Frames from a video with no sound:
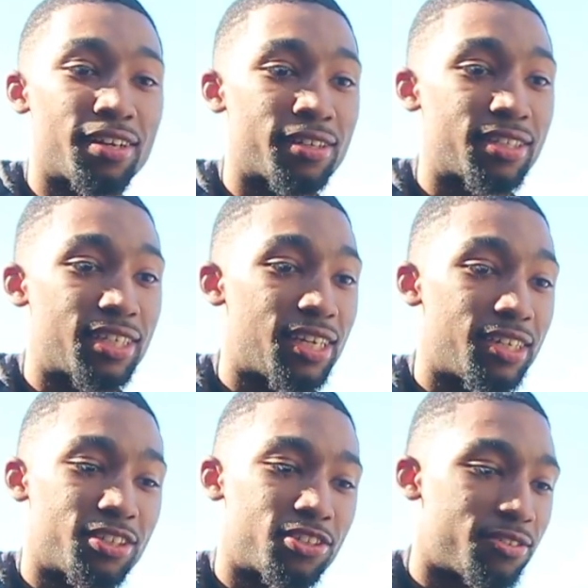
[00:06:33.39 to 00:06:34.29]
a letter of
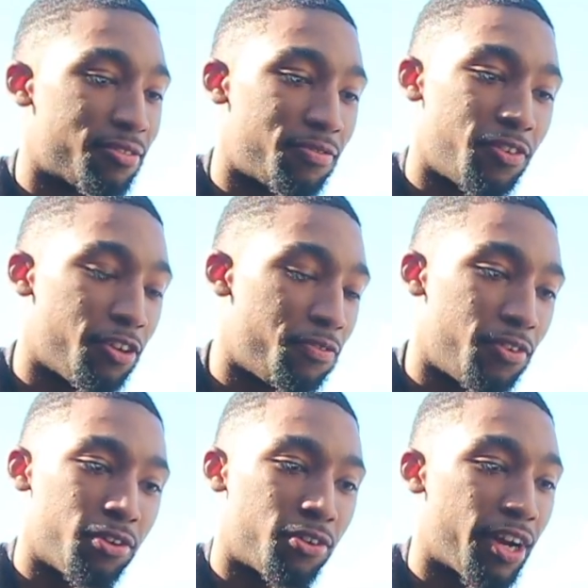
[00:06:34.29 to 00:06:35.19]
intent. It
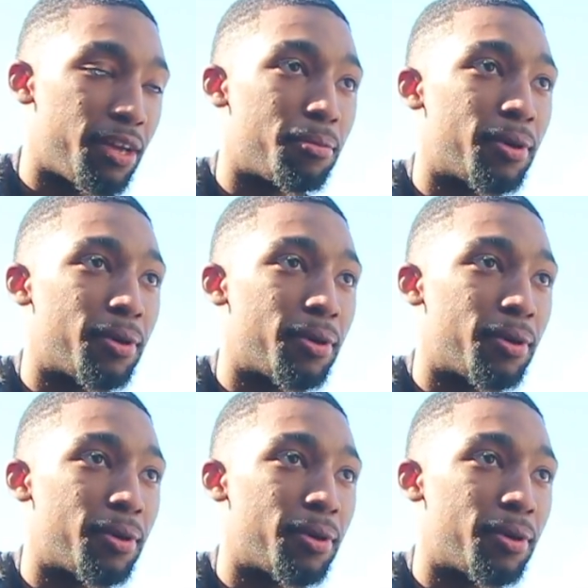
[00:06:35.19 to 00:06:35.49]
feel great,